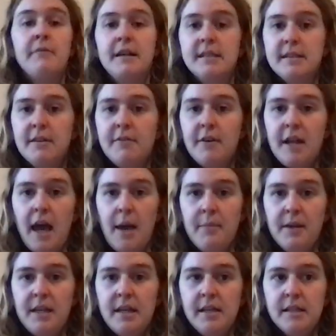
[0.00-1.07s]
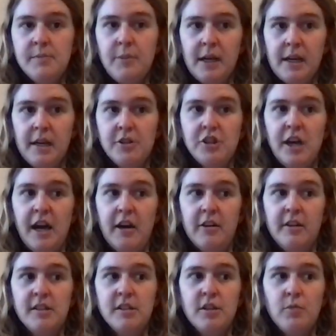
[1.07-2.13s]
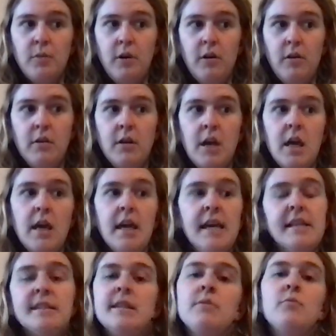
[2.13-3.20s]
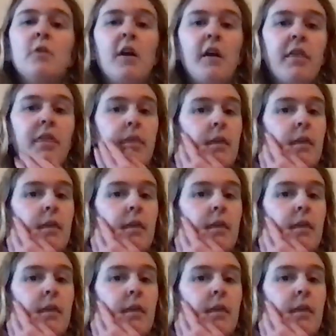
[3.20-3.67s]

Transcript: risk of unhappiness bringing a child into the world isn't worth